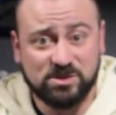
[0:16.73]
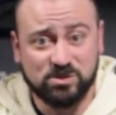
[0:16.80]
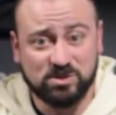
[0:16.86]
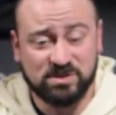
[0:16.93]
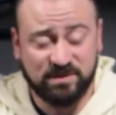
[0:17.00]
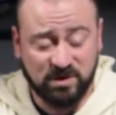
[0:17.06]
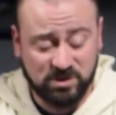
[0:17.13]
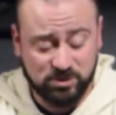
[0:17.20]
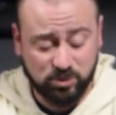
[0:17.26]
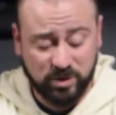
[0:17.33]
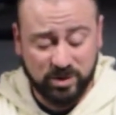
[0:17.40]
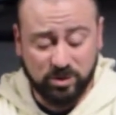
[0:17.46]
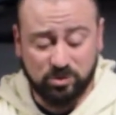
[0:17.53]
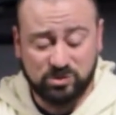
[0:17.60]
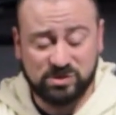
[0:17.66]
So as far as
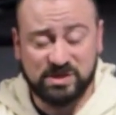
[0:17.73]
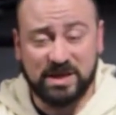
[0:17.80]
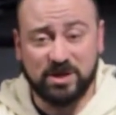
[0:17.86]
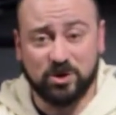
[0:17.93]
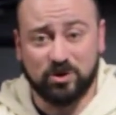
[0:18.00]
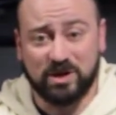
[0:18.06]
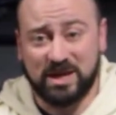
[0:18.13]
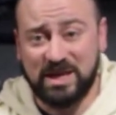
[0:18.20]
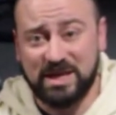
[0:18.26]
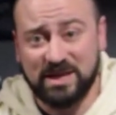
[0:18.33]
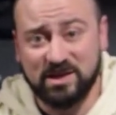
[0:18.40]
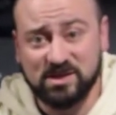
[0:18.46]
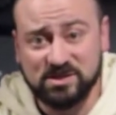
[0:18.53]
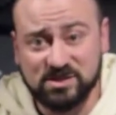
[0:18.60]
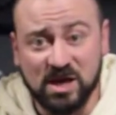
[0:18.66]
where you set your
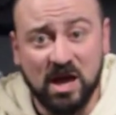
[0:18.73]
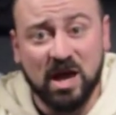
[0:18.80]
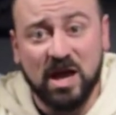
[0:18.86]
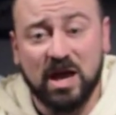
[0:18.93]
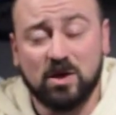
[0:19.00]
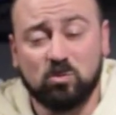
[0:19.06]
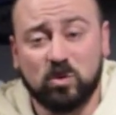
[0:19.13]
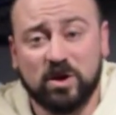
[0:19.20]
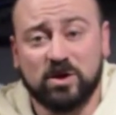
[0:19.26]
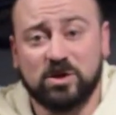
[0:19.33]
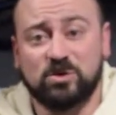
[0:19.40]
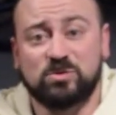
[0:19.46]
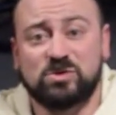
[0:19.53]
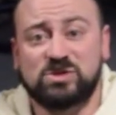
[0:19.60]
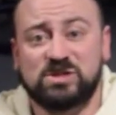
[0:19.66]
hands and where
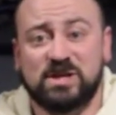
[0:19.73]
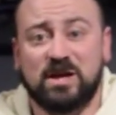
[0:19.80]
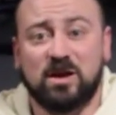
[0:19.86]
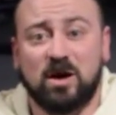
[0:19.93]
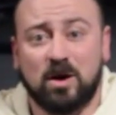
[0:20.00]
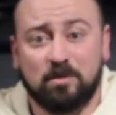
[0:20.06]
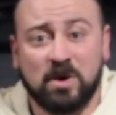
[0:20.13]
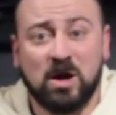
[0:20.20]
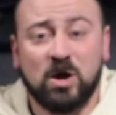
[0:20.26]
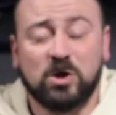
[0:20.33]
you set up